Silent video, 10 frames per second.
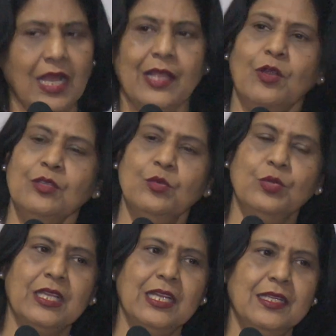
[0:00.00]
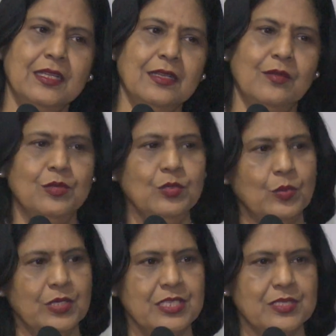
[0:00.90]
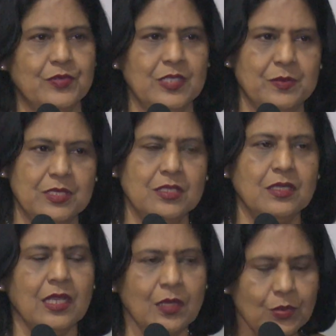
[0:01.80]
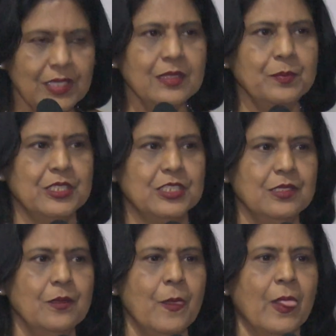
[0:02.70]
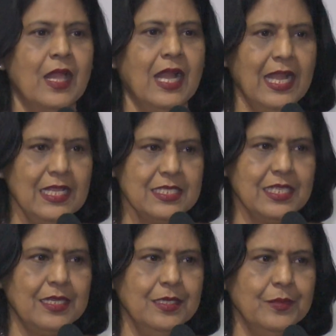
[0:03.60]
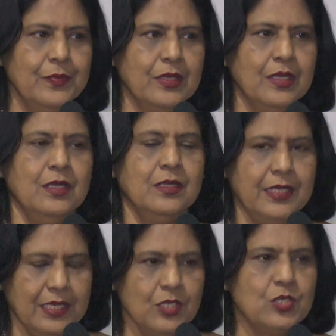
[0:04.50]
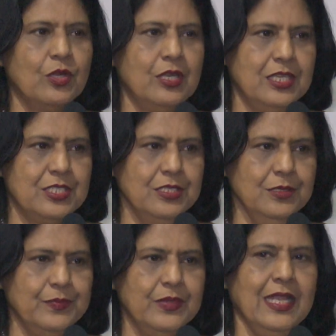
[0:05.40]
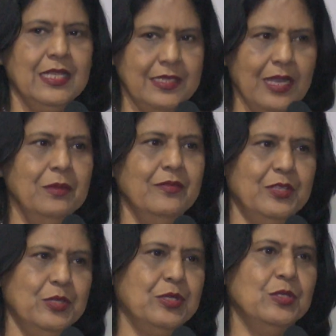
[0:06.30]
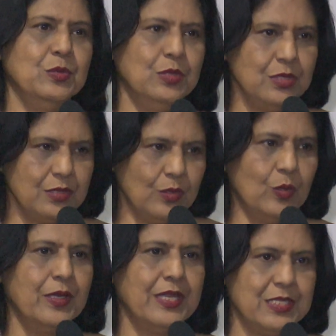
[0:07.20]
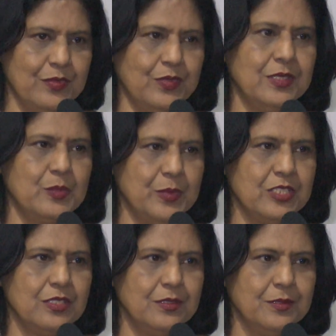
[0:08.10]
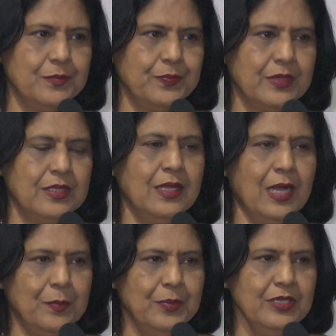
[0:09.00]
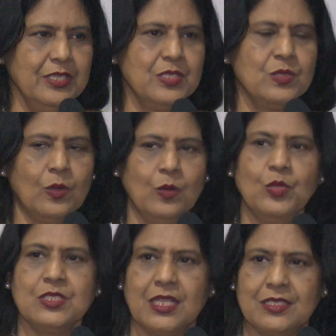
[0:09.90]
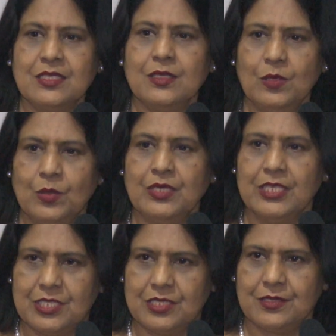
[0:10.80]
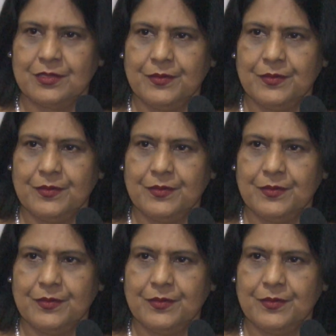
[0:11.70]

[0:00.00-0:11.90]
I got the root canal done, I want to do over-denture patient. I looked at the patient, I said, take a jaw relation and tell me whether you can do an over-denture for this patient. The upper ridge is almost touching the lower ridge.